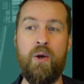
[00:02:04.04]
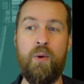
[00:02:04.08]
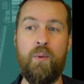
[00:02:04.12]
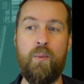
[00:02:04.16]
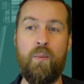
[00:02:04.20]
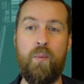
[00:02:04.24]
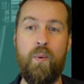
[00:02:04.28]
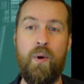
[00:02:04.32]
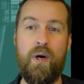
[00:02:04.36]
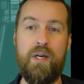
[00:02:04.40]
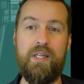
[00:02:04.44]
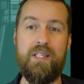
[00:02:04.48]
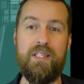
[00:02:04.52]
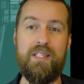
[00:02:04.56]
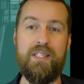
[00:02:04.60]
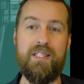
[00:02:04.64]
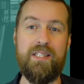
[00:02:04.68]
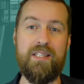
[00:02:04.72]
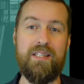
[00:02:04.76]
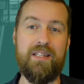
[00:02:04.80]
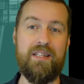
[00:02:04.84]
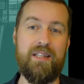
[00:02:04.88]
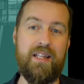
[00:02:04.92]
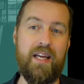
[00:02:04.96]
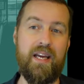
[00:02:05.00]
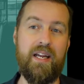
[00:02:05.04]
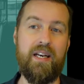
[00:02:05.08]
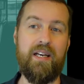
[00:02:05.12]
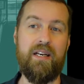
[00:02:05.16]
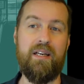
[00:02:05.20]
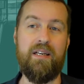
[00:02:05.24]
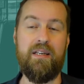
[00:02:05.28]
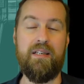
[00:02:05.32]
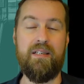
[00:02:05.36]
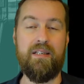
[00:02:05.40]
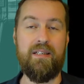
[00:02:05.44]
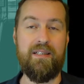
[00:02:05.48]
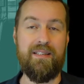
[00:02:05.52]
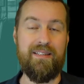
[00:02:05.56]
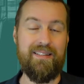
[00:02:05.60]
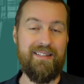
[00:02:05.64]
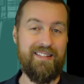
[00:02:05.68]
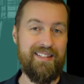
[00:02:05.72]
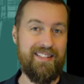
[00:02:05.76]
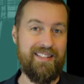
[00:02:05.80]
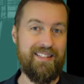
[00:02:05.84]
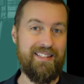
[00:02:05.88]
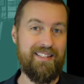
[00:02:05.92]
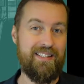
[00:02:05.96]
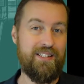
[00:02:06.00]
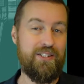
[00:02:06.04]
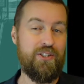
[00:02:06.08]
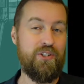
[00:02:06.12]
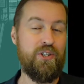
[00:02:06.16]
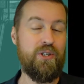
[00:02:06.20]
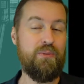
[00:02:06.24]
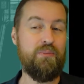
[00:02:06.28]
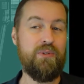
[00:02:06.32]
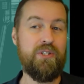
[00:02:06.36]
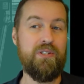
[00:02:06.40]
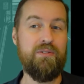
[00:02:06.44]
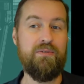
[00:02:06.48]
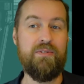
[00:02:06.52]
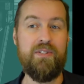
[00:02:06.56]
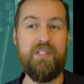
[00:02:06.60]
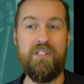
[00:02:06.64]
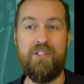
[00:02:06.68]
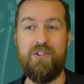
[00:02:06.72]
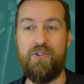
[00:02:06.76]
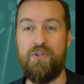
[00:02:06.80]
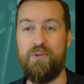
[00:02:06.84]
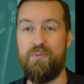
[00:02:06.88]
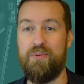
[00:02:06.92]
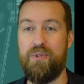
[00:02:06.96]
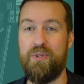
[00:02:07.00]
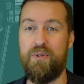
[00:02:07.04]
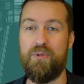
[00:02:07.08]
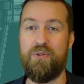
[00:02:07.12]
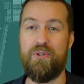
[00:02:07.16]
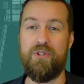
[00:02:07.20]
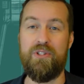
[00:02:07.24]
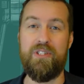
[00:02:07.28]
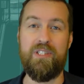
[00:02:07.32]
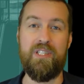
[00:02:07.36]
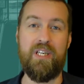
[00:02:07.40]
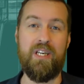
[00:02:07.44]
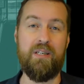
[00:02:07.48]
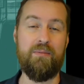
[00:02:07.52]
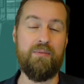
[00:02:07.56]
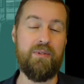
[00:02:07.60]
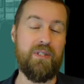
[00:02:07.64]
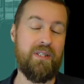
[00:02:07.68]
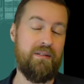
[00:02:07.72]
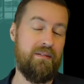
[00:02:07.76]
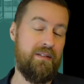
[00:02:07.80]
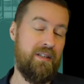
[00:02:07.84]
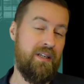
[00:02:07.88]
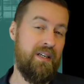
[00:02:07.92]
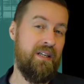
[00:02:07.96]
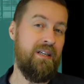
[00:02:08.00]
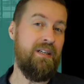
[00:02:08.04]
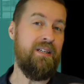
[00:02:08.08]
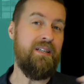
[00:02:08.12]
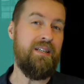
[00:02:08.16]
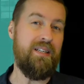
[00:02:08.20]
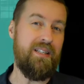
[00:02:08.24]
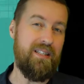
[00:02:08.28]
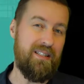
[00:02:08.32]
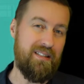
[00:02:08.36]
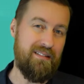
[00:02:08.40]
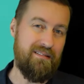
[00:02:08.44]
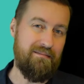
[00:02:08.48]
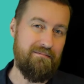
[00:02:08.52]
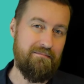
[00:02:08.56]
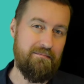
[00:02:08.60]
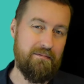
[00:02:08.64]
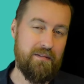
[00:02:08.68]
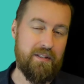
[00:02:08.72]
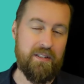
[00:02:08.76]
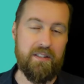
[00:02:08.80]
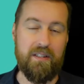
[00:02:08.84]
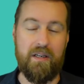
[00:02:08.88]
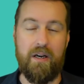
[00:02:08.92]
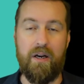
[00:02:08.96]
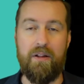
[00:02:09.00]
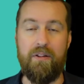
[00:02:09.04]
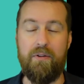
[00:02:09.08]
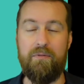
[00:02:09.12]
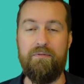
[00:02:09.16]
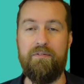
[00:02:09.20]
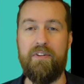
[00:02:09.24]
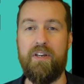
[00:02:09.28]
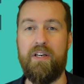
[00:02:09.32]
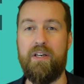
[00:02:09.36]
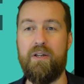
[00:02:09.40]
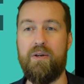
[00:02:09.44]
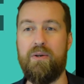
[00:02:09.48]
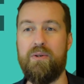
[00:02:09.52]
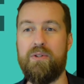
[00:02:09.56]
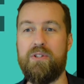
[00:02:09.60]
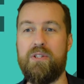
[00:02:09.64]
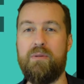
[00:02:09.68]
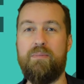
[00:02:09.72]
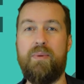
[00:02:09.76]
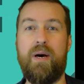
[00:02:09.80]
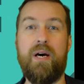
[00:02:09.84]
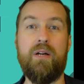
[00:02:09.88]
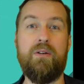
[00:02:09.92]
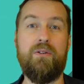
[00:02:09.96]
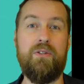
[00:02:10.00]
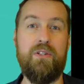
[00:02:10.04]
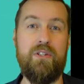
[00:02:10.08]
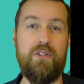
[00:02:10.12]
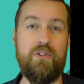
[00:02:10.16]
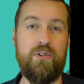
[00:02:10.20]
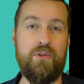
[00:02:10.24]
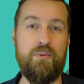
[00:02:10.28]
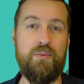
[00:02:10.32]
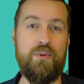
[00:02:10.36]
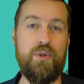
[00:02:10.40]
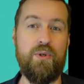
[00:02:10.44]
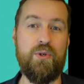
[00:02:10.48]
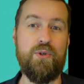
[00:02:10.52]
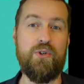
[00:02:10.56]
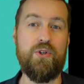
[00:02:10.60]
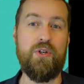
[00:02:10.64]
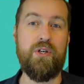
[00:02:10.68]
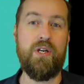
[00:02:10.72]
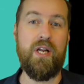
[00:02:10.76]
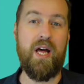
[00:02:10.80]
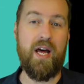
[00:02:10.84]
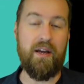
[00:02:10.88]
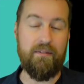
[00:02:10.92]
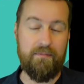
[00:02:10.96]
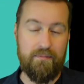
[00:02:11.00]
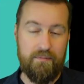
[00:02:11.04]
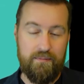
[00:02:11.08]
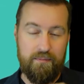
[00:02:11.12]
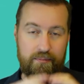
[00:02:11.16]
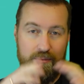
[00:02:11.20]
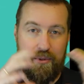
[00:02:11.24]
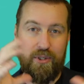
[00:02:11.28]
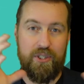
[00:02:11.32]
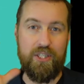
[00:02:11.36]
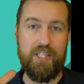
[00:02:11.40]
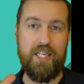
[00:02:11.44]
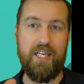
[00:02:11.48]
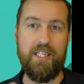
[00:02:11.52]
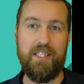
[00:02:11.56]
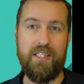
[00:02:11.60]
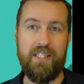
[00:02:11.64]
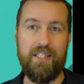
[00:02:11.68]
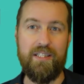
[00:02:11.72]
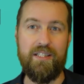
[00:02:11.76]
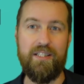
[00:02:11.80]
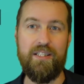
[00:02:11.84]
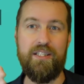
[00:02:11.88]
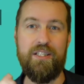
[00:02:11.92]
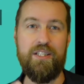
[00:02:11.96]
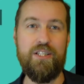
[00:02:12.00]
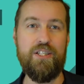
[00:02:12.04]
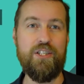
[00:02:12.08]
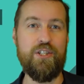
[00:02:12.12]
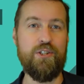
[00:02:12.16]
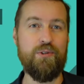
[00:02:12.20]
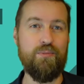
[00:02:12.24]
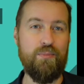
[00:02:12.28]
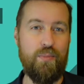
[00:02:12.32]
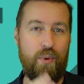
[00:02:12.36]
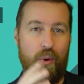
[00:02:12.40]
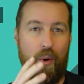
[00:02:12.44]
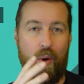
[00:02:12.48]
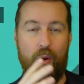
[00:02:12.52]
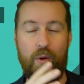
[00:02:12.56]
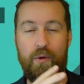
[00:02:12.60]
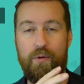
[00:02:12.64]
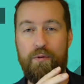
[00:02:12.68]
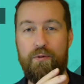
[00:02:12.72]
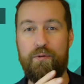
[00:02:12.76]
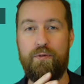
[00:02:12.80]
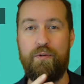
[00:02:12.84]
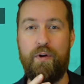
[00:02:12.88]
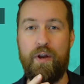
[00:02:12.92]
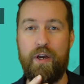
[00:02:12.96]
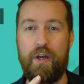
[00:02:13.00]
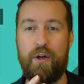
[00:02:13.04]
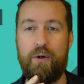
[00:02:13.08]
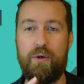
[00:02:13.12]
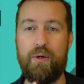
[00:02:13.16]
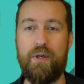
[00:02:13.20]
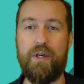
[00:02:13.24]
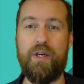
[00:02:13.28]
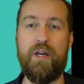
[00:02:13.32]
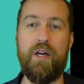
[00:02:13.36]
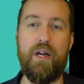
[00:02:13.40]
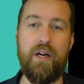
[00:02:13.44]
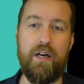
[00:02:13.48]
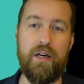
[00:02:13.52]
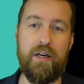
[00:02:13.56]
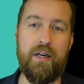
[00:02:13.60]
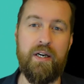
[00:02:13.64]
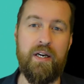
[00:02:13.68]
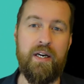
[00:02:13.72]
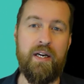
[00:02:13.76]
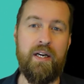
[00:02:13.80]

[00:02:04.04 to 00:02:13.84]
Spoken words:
What is it then in terms of distribution types? And in the other videos about distribution, I've presented this small figure here